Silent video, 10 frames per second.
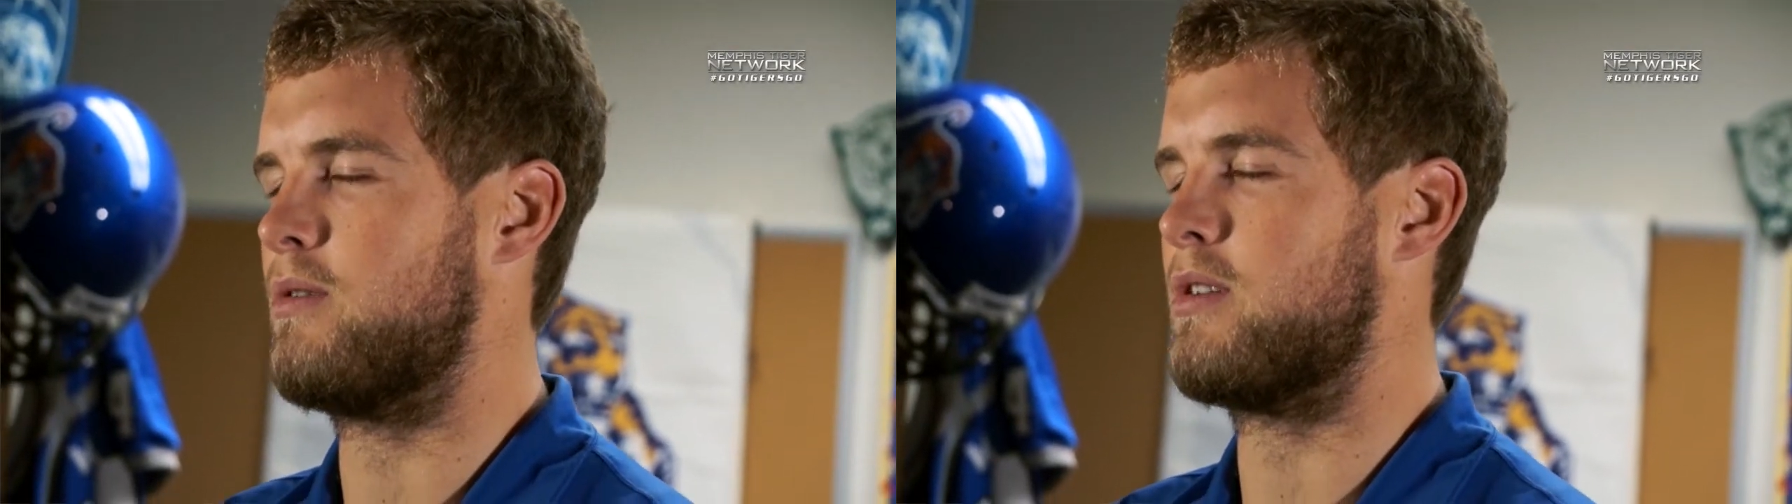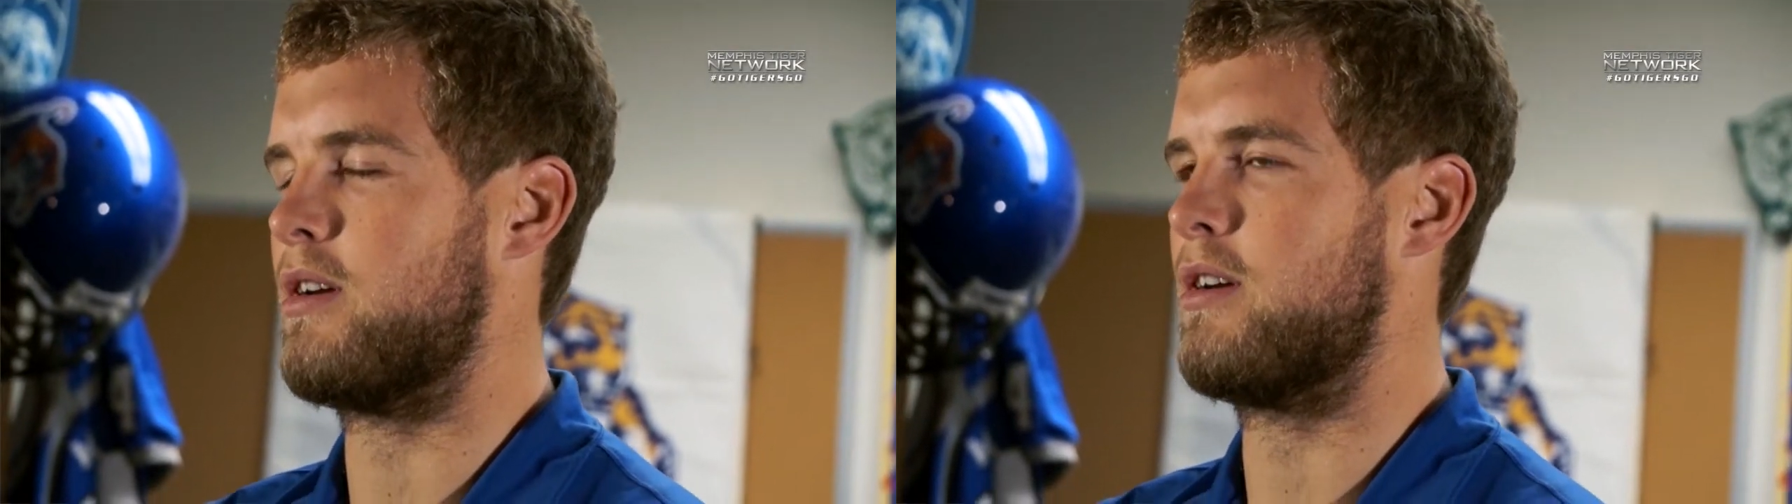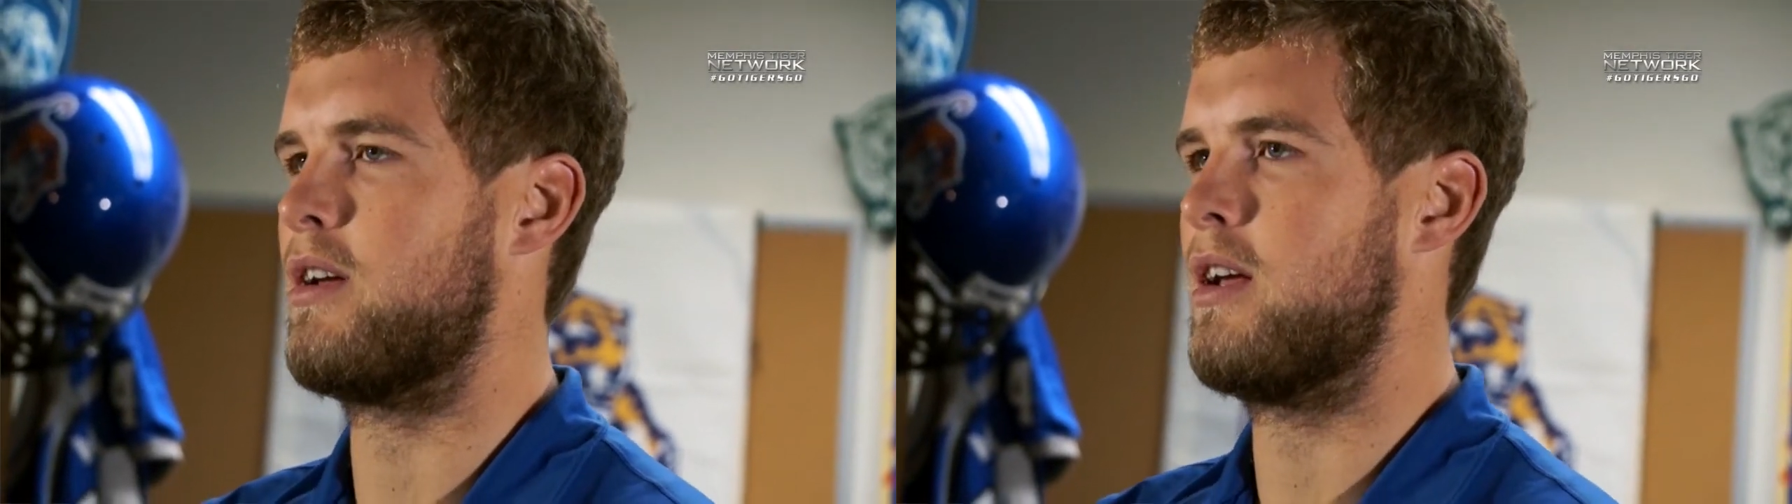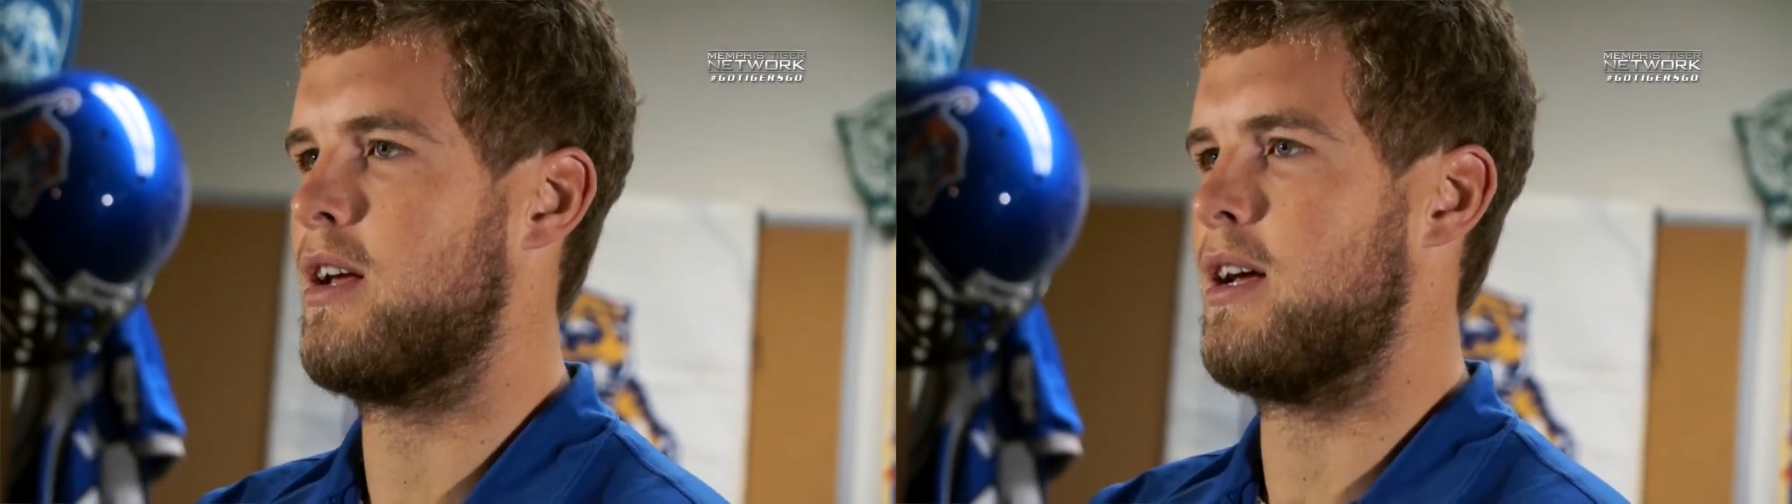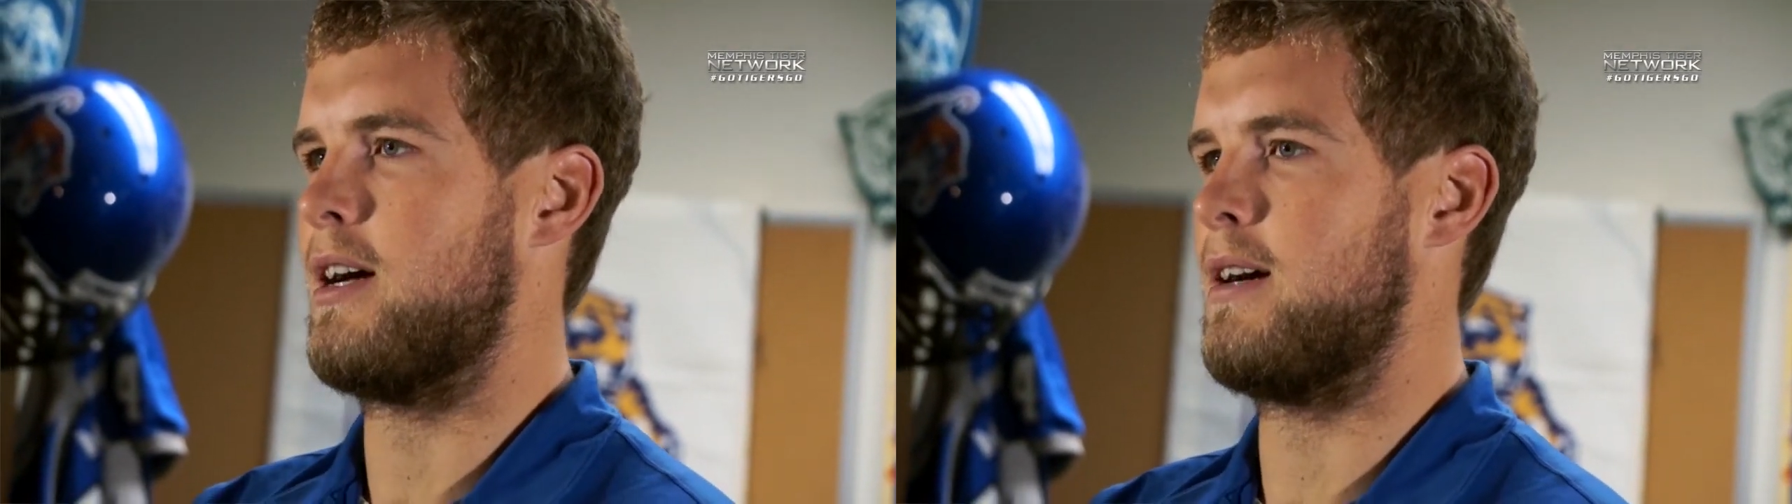So
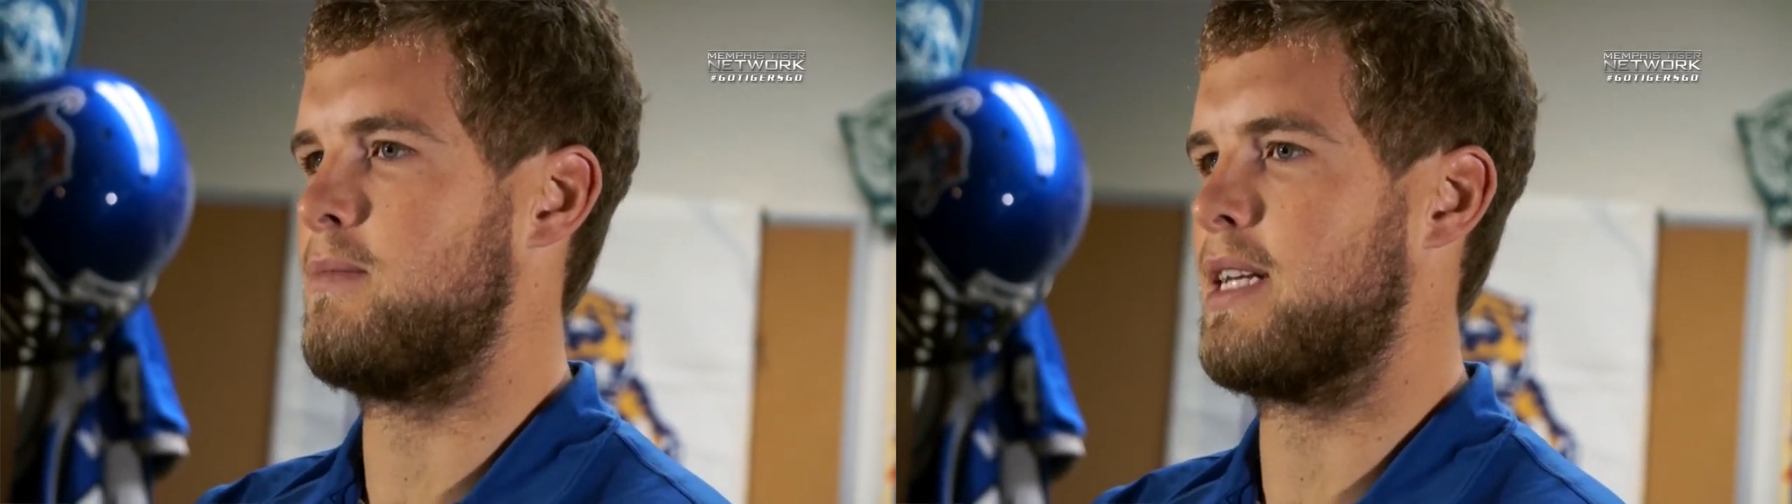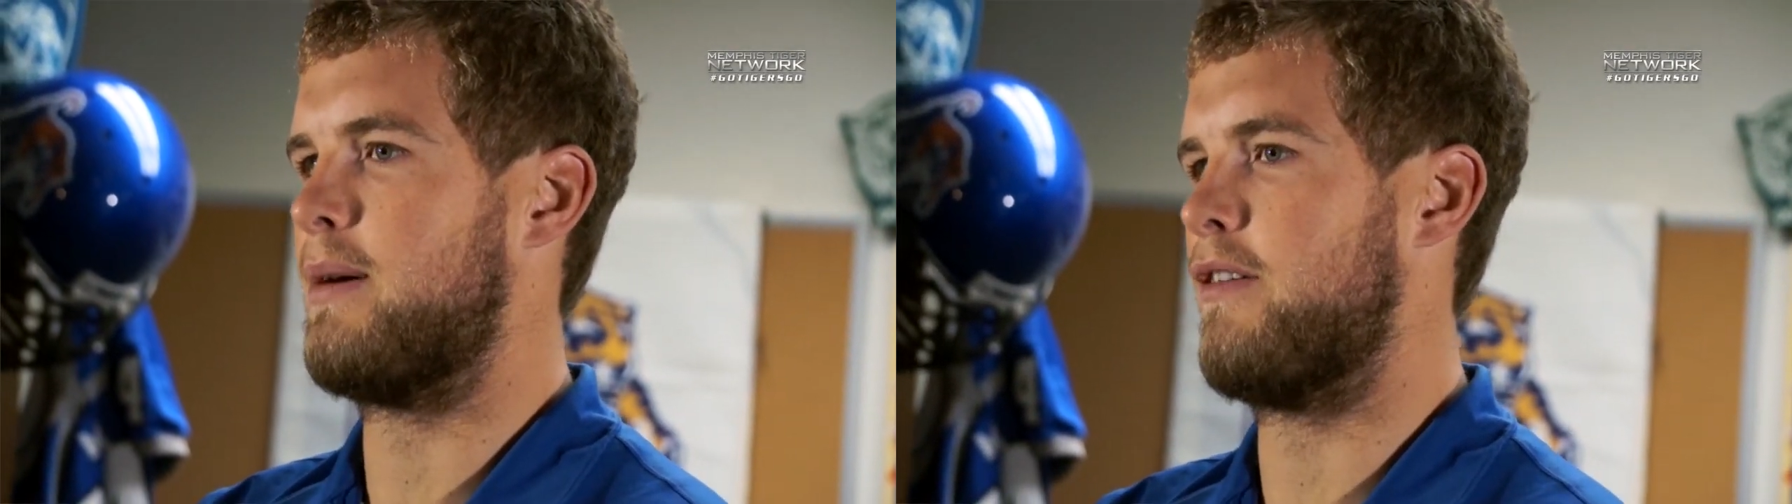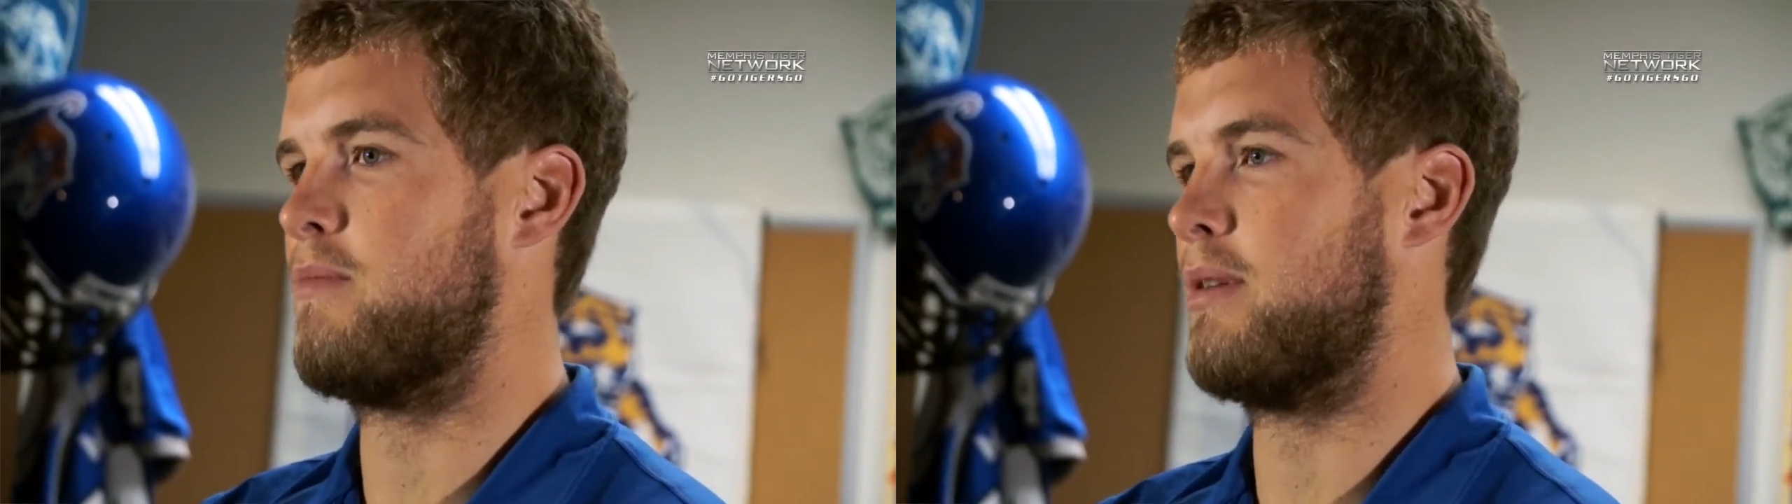um, to come over and